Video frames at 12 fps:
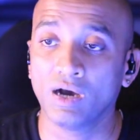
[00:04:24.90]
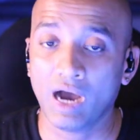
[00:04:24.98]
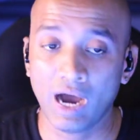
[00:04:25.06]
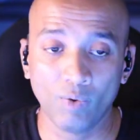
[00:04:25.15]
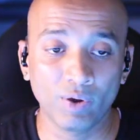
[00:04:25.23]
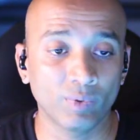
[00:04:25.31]

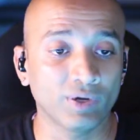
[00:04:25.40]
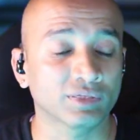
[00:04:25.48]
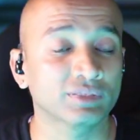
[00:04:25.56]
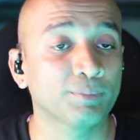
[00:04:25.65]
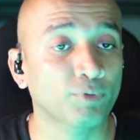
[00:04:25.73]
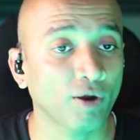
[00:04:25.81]
However,
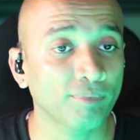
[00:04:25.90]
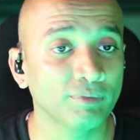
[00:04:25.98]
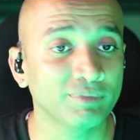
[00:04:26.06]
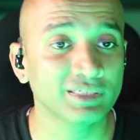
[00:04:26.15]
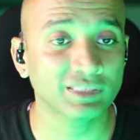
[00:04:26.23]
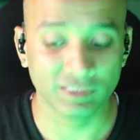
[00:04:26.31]
the
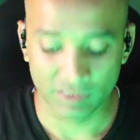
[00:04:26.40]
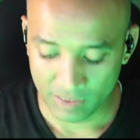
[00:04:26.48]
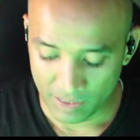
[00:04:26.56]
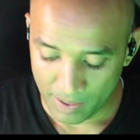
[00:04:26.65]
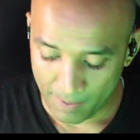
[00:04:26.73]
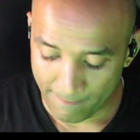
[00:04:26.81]
problem is
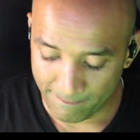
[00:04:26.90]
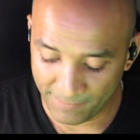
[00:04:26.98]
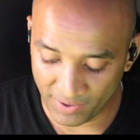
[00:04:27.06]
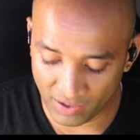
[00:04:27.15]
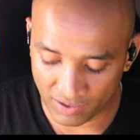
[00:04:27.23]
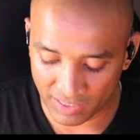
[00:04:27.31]

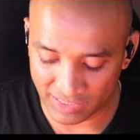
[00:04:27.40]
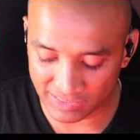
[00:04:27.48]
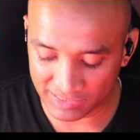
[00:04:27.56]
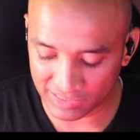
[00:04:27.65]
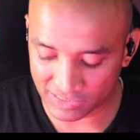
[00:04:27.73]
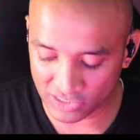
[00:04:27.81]
pa is
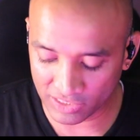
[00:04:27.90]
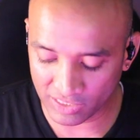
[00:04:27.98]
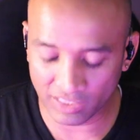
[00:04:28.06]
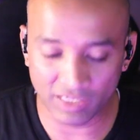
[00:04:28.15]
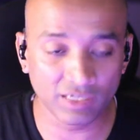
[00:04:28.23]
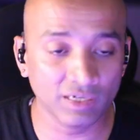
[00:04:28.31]
such a
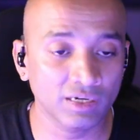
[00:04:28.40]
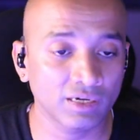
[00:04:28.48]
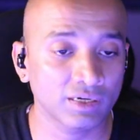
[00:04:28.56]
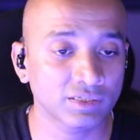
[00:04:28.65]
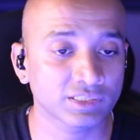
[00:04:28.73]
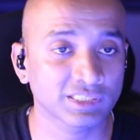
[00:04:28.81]

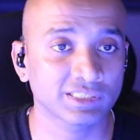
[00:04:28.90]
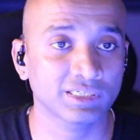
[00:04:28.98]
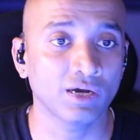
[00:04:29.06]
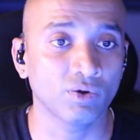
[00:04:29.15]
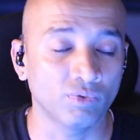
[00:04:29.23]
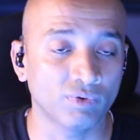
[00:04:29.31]
critical
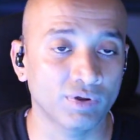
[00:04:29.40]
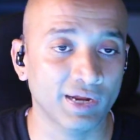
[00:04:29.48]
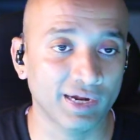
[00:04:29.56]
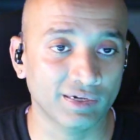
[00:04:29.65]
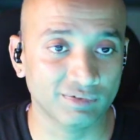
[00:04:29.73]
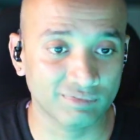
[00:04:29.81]
sound,
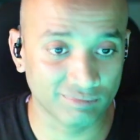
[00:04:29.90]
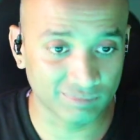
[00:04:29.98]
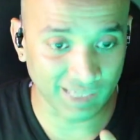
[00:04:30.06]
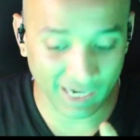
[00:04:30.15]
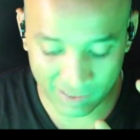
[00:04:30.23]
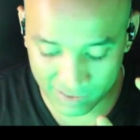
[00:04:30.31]
and
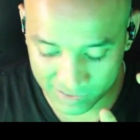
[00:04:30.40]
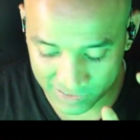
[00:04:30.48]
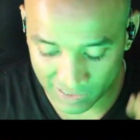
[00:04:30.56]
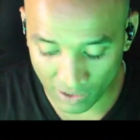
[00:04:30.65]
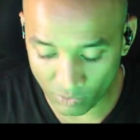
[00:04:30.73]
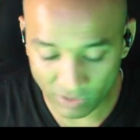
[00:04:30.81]
that
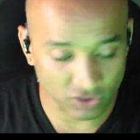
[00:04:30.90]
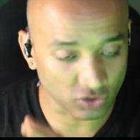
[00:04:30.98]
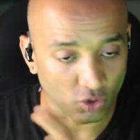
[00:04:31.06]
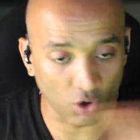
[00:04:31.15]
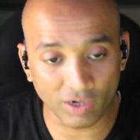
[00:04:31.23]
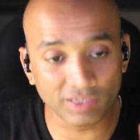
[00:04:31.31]
sound is
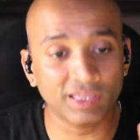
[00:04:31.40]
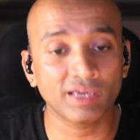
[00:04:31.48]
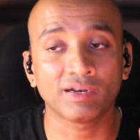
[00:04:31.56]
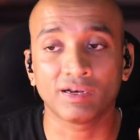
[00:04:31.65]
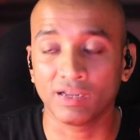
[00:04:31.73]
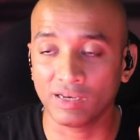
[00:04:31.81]
not
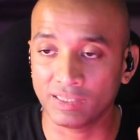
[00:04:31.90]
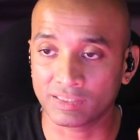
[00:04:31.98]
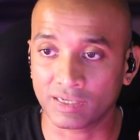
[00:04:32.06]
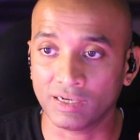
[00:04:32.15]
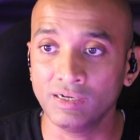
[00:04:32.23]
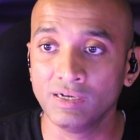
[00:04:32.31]
there in
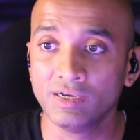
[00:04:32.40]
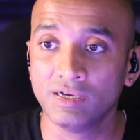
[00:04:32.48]
Lalita.